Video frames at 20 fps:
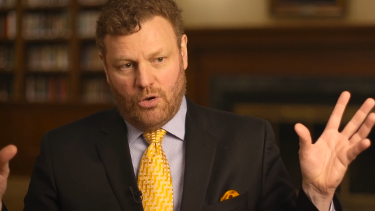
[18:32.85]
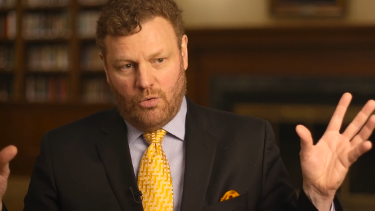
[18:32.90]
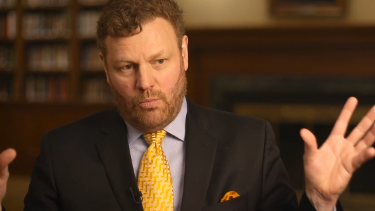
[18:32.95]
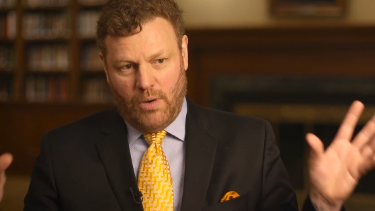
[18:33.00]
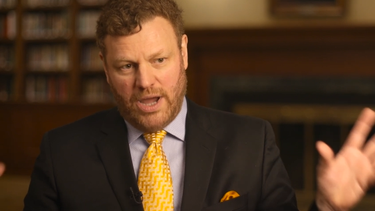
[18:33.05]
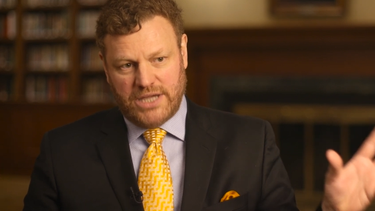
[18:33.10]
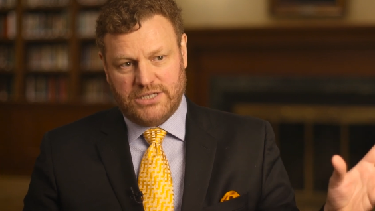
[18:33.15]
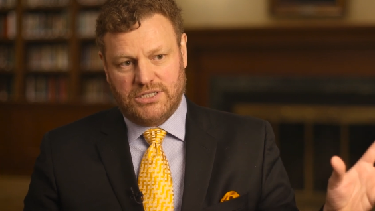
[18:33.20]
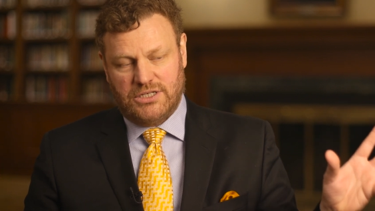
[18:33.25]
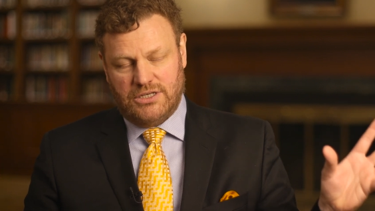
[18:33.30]

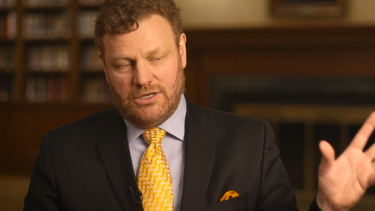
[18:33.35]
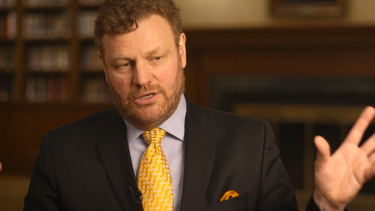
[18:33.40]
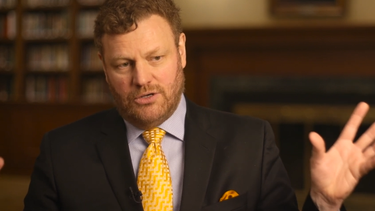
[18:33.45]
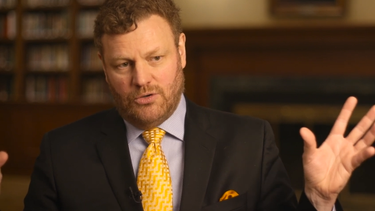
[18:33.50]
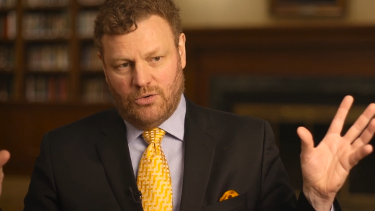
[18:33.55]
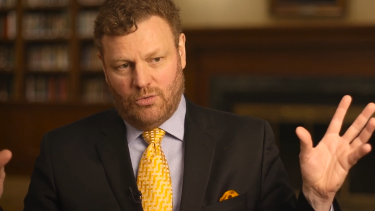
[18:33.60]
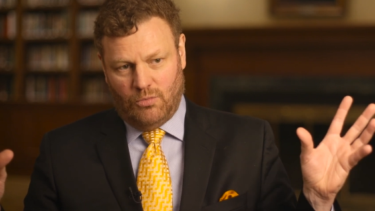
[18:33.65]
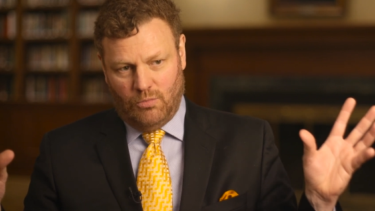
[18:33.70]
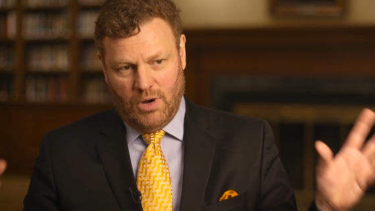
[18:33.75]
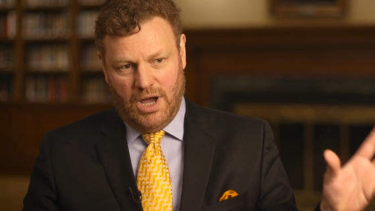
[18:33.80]

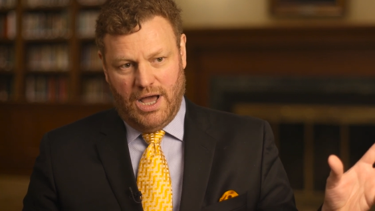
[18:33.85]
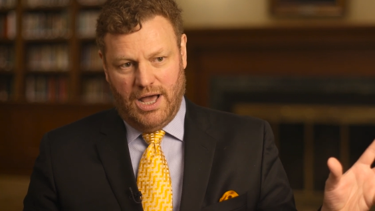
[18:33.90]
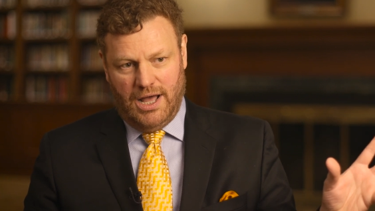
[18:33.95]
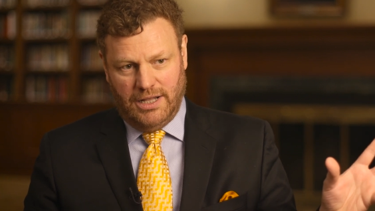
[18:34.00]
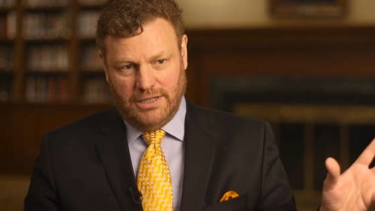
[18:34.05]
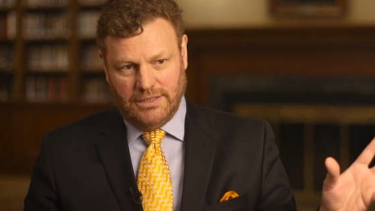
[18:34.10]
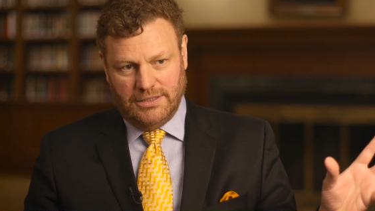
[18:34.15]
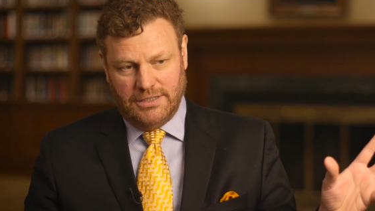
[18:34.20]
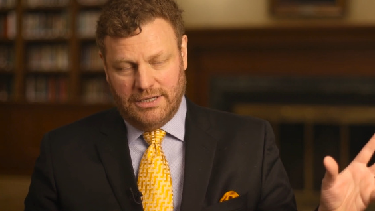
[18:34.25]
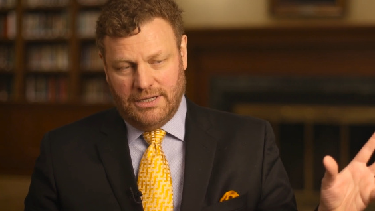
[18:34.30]
Western
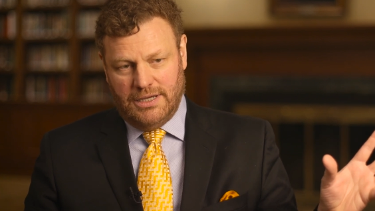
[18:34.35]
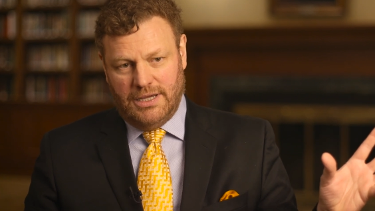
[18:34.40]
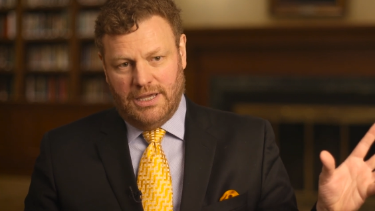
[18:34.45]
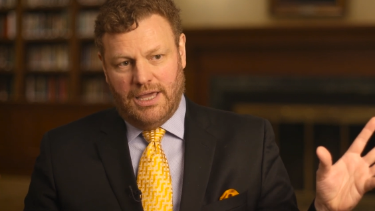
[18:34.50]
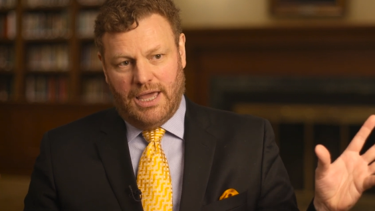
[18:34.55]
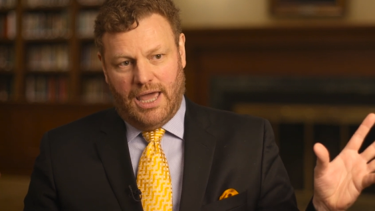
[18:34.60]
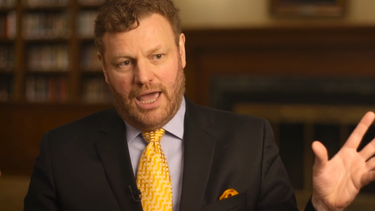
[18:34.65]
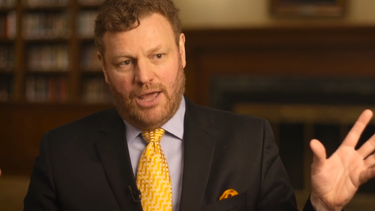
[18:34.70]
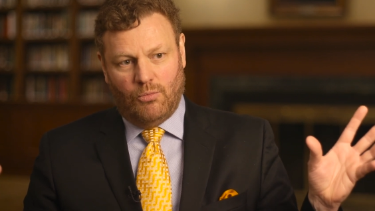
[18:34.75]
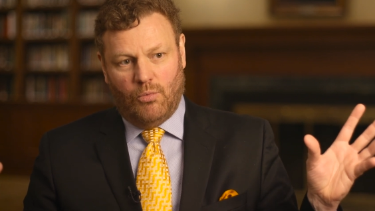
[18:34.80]
world
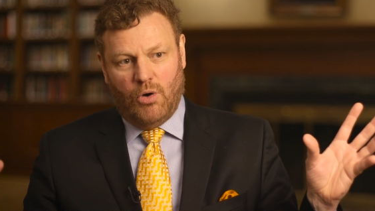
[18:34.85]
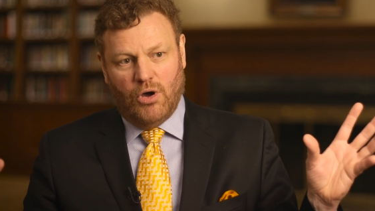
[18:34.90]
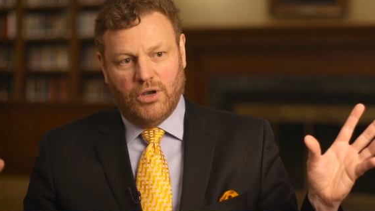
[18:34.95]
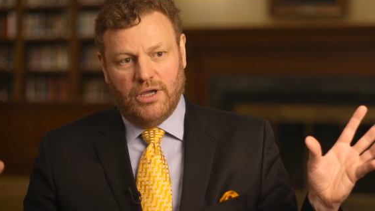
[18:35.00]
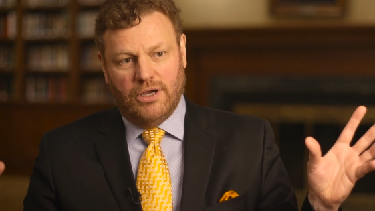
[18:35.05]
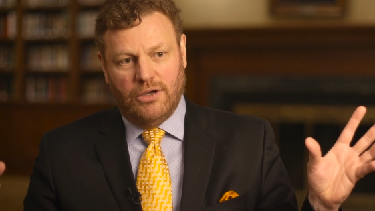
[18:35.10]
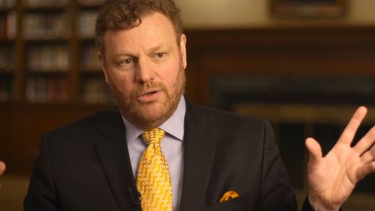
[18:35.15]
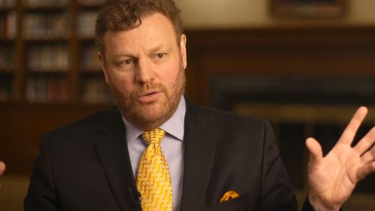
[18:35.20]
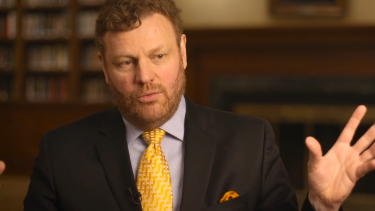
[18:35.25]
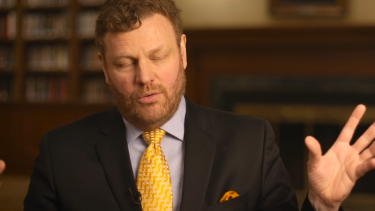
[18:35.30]
and want
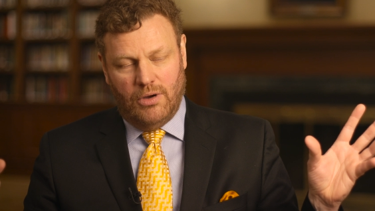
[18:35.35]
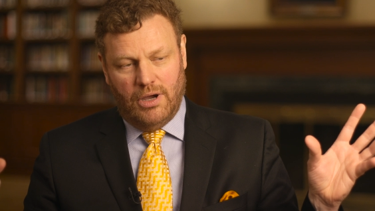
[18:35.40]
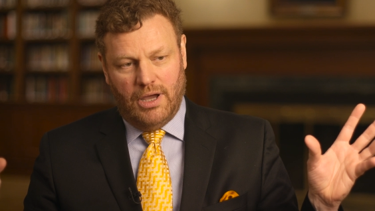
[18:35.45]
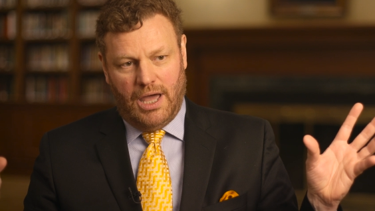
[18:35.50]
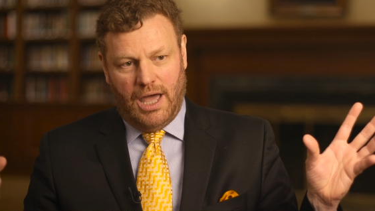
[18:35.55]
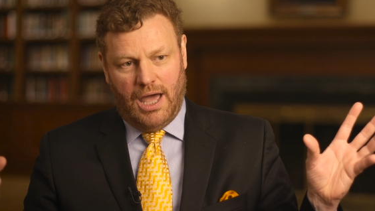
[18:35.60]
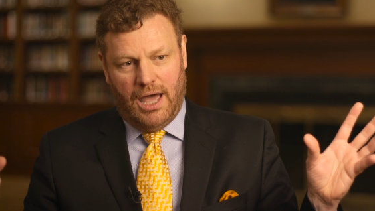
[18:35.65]
to